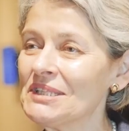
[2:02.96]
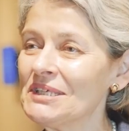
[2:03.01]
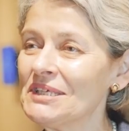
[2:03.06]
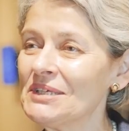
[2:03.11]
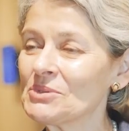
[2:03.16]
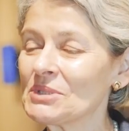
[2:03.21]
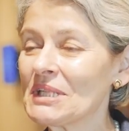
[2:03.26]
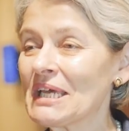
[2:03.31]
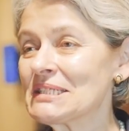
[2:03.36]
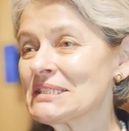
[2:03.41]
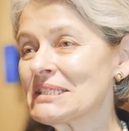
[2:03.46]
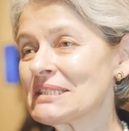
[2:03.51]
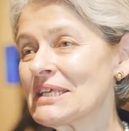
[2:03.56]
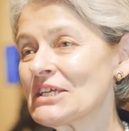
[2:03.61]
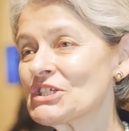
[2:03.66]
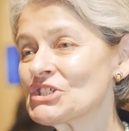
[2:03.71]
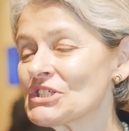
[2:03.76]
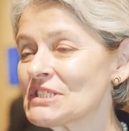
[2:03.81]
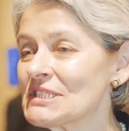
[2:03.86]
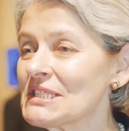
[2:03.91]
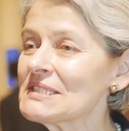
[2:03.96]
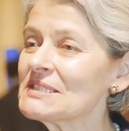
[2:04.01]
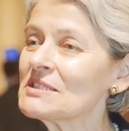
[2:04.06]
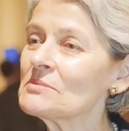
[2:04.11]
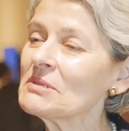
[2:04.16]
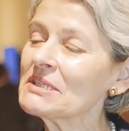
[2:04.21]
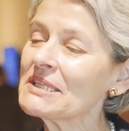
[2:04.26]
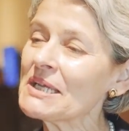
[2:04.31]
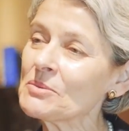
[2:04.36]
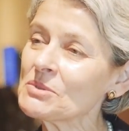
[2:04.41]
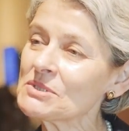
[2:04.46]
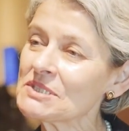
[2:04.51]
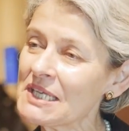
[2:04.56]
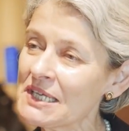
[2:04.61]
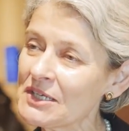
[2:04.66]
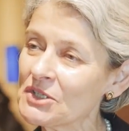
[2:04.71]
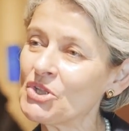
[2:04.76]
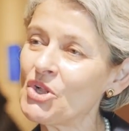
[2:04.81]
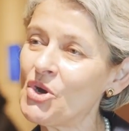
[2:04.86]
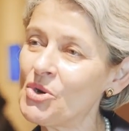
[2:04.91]
the United Nations system, and I would
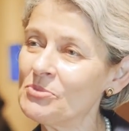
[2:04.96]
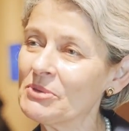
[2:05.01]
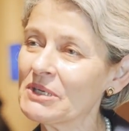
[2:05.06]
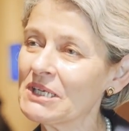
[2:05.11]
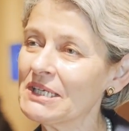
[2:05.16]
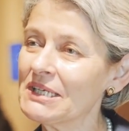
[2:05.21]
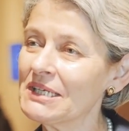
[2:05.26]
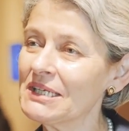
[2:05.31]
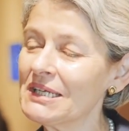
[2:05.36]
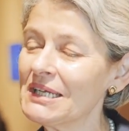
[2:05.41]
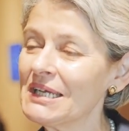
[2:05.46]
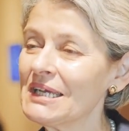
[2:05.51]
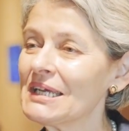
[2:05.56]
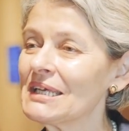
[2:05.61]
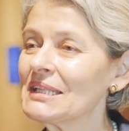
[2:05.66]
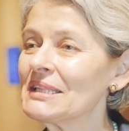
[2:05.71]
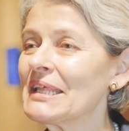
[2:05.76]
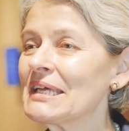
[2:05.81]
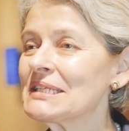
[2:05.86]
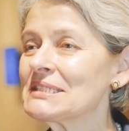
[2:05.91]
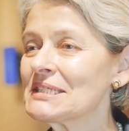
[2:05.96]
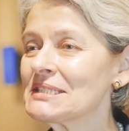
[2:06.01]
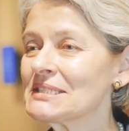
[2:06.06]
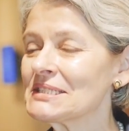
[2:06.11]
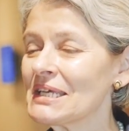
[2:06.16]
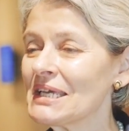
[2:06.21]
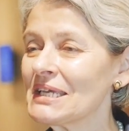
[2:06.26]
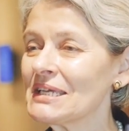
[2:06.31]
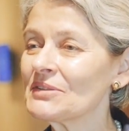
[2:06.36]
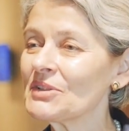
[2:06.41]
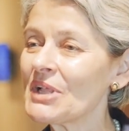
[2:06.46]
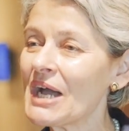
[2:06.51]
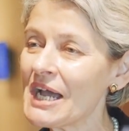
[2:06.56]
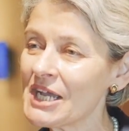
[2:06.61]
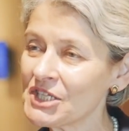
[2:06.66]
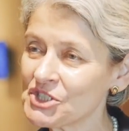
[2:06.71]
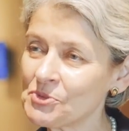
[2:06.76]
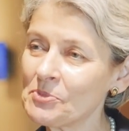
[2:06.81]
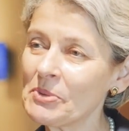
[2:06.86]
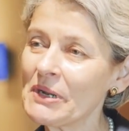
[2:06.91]
say globally, that is a
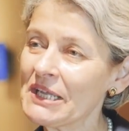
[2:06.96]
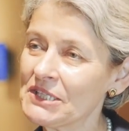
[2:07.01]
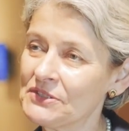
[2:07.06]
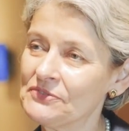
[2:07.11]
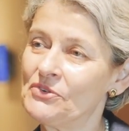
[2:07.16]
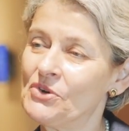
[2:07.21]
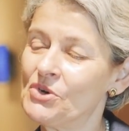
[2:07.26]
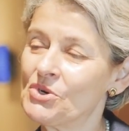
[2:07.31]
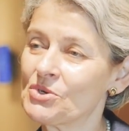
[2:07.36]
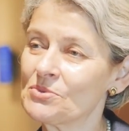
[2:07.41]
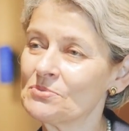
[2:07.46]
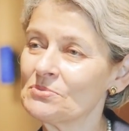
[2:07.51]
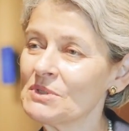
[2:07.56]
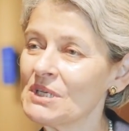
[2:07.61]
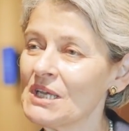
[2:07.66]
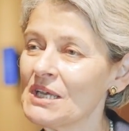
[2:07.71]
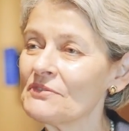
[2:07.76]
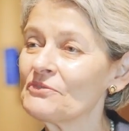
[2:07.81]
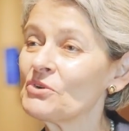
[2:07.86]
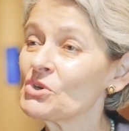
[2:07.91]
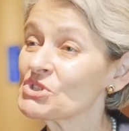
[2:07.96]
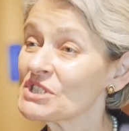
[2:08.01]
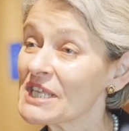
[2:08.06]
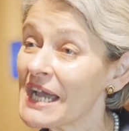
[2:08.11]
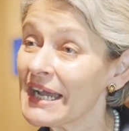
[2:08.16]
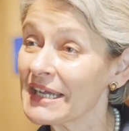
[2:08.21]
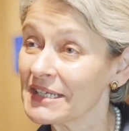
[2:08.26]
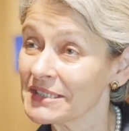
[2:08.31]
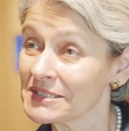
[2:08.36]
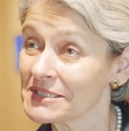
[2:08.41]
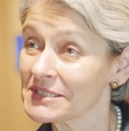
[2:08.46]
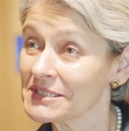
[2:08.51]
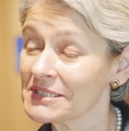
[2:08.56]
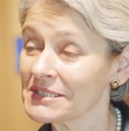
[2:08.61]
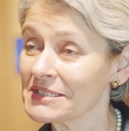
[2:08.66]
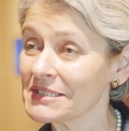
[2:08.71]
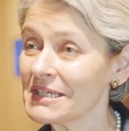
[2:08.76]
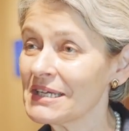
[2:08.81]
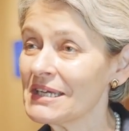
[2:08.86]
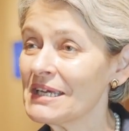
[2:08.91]
large platform for
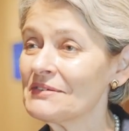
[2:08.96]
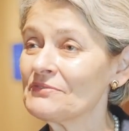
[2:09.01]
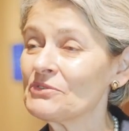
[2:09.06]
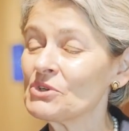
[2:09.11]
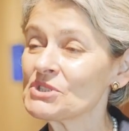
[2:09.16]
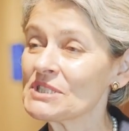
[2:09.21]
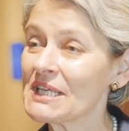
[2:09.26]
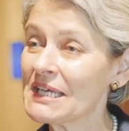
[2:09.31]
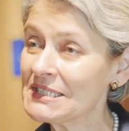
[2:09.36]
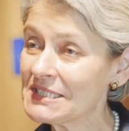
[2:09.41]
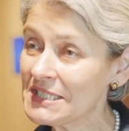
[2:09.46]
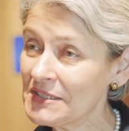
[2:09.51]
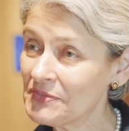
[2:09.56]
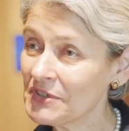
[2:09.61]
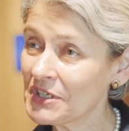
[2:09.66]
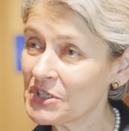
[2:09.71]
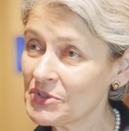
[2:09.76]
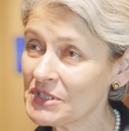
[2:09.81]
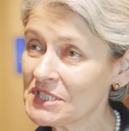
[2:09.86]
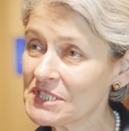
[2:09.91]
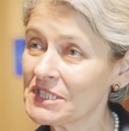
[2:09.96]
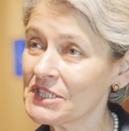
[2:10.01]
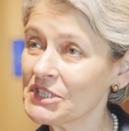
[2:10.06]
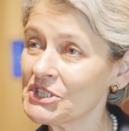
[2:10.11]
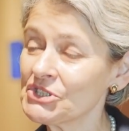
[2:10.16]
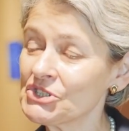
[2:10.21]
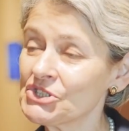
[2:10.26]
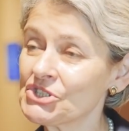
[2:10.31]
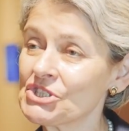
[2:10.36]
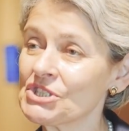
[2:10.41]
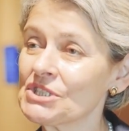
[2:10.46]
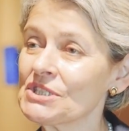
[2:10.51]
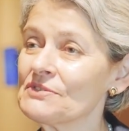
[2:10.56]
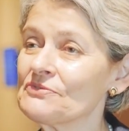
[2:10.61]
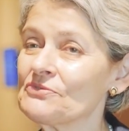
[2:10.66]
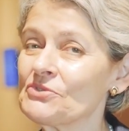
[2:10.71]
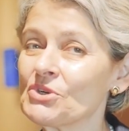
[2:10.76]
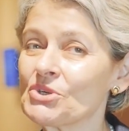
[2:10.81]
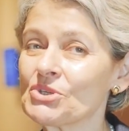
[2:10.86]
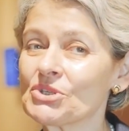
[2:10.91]
science, for scientific research,
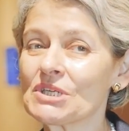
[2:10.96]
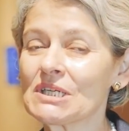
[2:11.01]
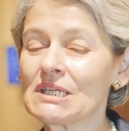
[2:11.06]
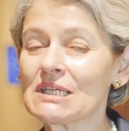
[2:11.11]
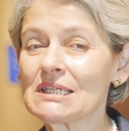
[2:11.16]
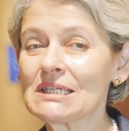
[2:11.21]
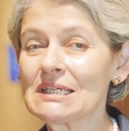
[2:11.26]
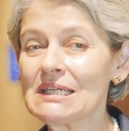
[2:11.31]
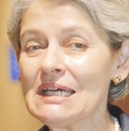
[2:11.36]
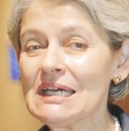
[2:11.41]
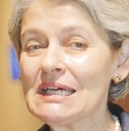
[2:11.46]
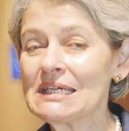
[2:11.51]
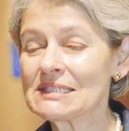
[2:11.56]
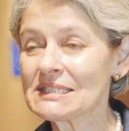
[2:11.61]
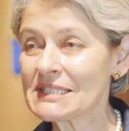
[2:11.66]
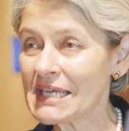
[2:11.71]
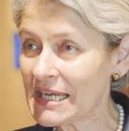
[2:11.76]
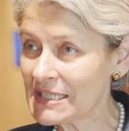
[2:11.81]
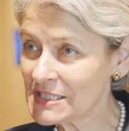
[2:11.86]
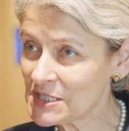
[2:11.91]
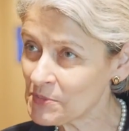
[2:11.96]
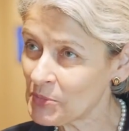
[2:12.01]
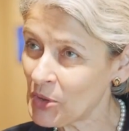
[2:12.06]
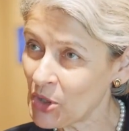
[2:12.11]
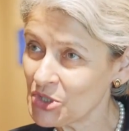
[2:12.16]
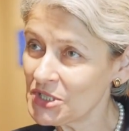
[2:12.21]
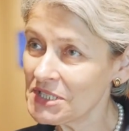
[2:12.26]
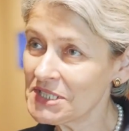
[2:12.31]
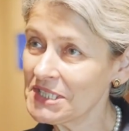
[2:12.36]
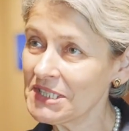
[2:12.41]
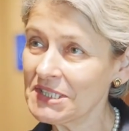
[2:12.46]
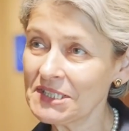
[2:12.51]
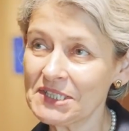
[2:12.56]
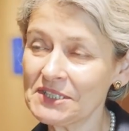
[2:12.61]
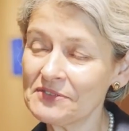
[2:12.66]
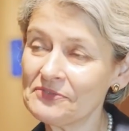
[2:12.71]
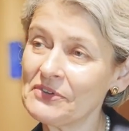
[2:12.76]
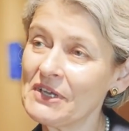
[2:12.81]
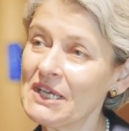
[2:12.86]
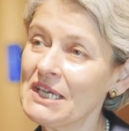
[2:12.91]
for science policy
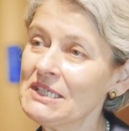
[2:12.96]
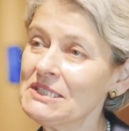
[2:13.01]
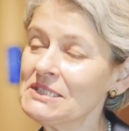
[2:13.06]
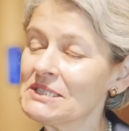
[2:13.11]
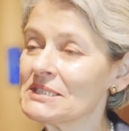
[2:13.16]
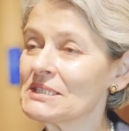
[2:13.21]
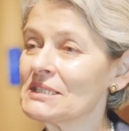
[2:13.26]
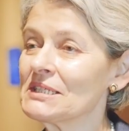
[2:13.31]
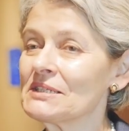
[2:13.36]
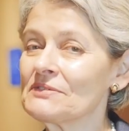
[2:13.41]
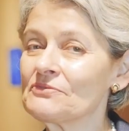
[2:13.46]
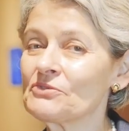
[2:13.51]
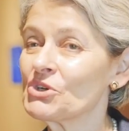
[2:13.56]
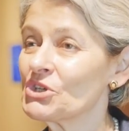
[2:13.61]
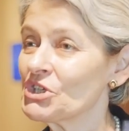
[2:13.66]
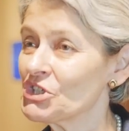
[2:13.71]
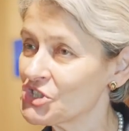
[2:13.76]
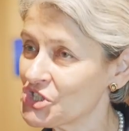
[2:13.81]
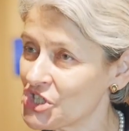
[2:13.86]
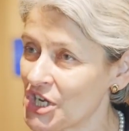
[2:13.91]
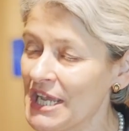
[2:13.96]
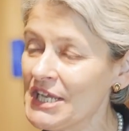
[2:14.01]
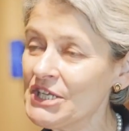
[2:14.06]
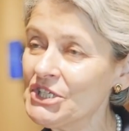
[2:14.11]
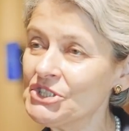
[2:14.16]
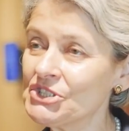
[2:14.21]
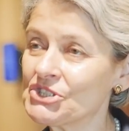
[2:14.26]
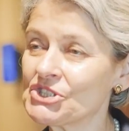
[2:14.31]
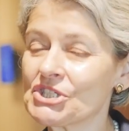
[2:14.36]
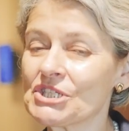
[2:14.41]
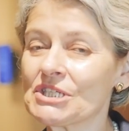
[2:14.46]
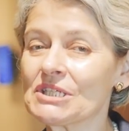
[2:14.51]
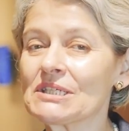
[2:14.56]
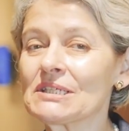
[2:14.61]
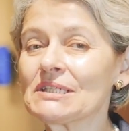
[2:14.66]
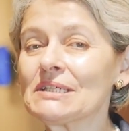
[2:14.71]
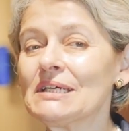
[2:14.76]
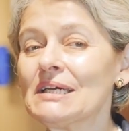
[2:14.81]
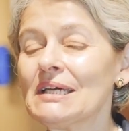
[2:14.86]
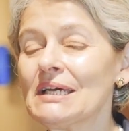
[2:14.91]
interface, for exchange
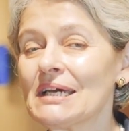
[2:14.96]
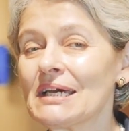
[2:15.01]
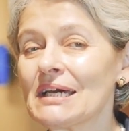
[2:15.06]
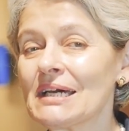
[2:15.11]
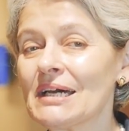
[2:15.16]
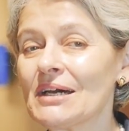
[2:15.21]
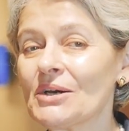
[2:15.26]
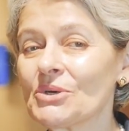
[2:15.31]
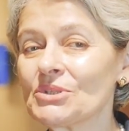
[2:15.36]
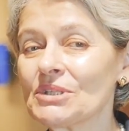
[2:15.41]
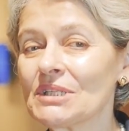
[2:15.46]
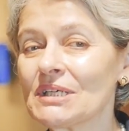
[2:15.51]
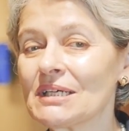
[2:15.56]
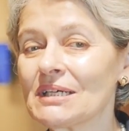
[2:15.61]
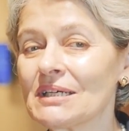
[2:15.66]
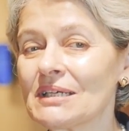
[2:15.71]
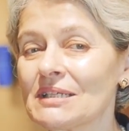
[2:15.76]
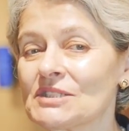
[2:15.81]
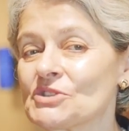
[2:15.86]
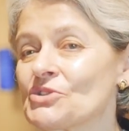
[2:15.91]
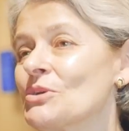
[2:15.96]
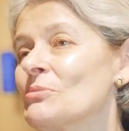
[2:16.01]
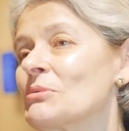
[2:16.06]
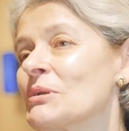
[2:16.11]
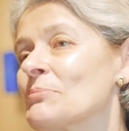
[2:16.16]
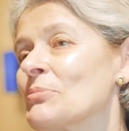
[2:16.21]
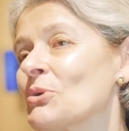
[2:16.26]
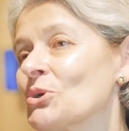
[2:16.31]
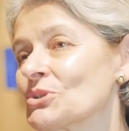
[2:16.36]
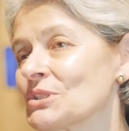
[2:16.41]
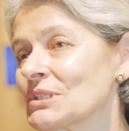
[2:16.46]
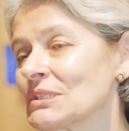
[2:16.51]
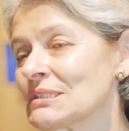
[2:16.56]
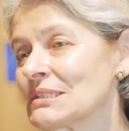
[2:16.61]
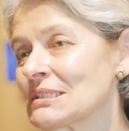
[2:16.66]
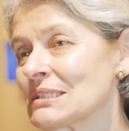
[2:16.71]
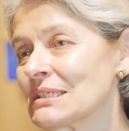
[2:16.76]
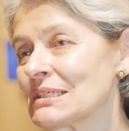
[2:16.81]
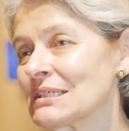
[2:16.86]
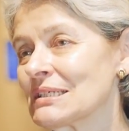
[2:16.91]
on an extremely
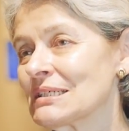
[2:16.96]
important